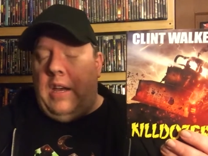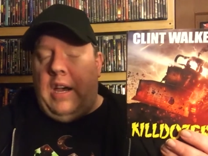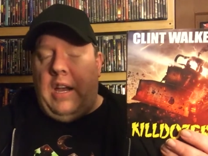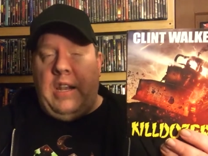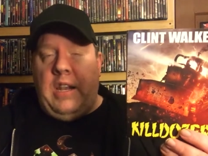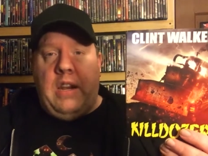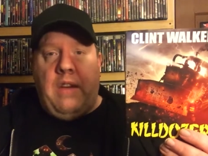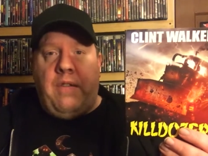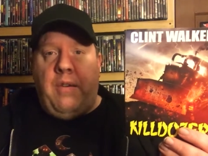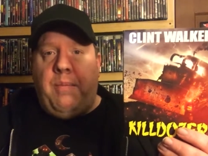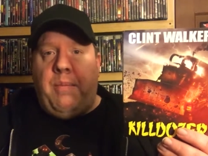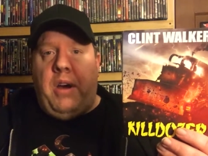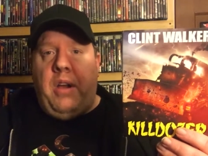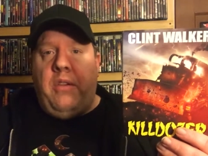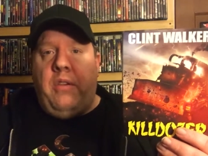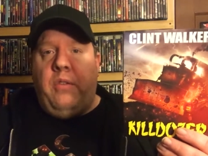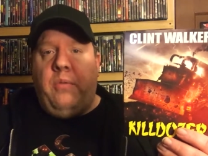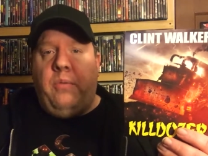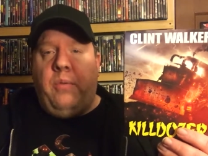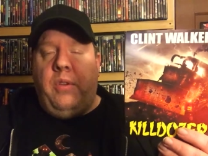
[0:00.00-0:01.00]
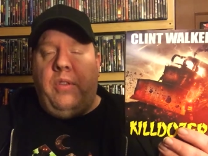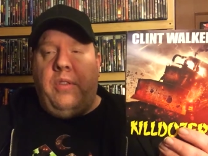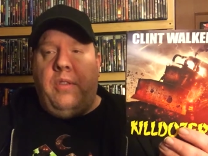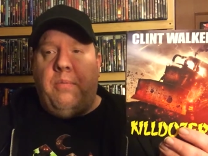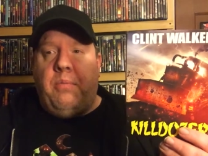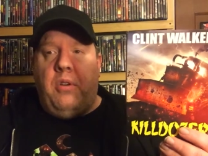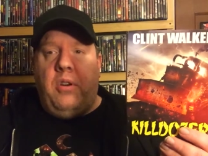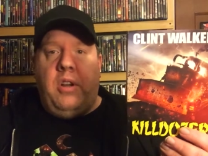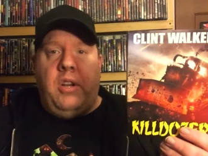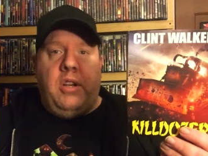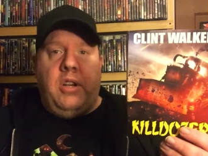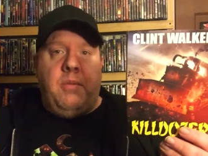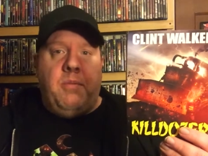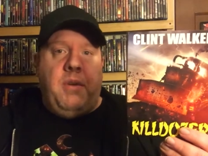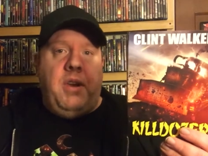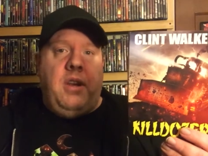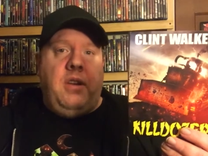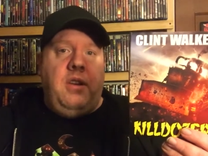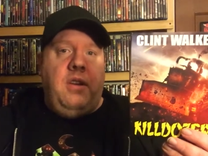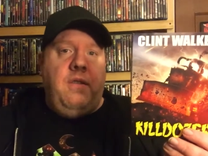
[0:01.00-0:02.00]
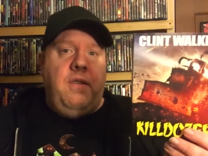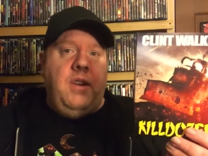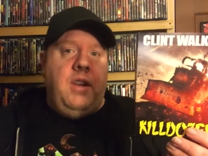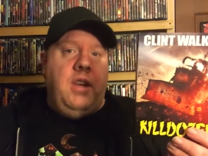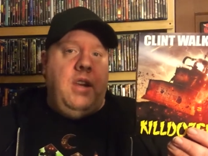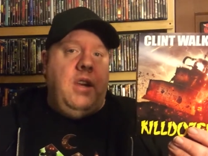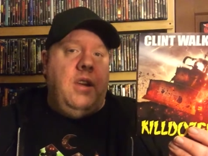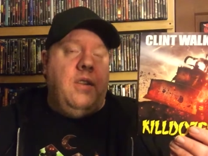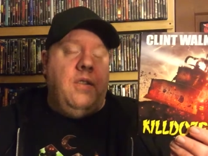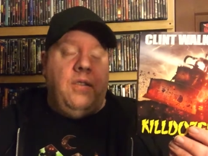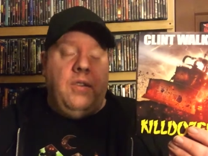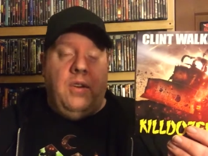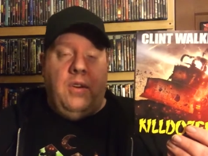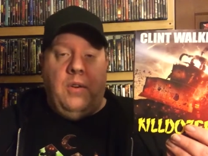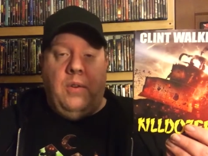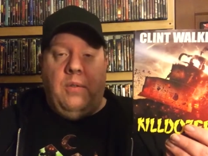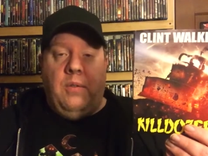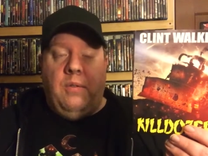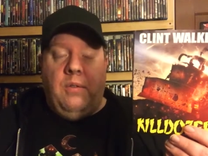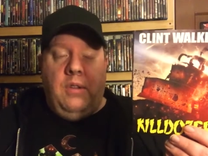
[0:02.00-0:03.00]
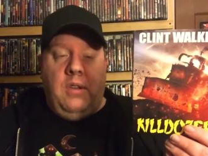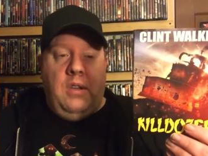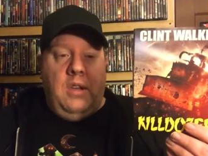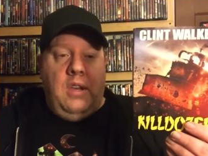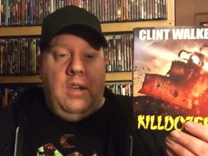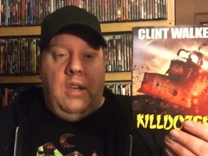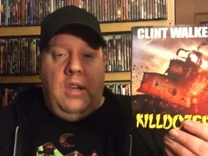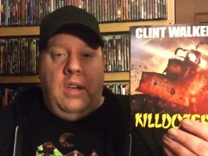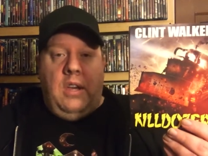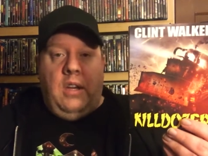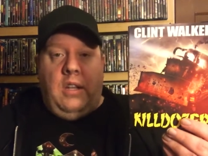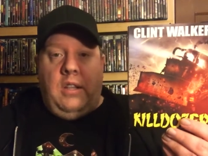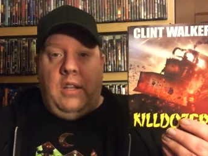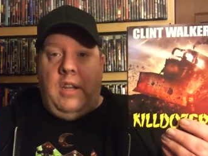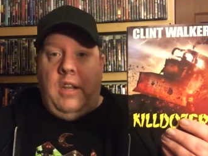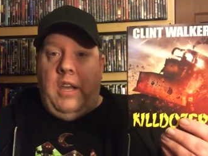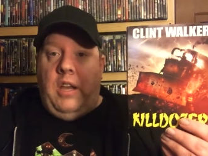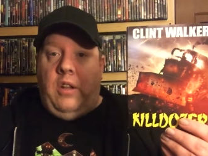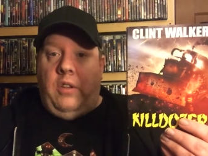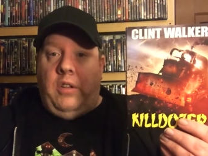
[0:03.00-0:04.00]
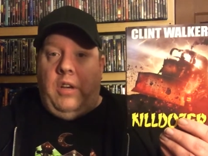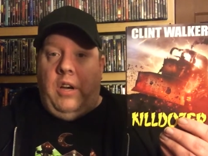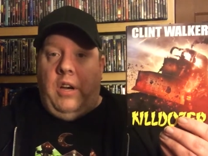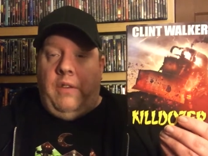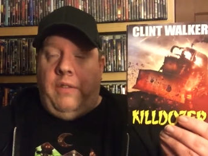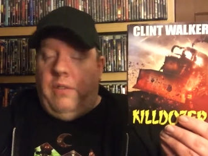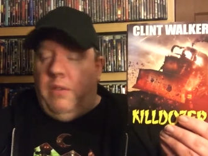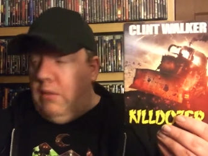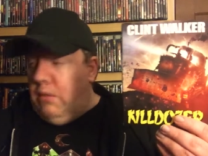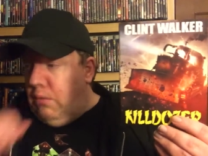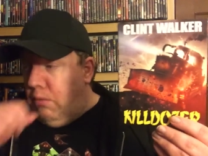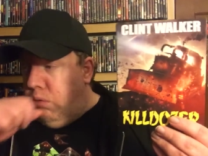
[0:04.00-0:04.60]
I never bothered with the Burn On Demand DVD, so glad I held off.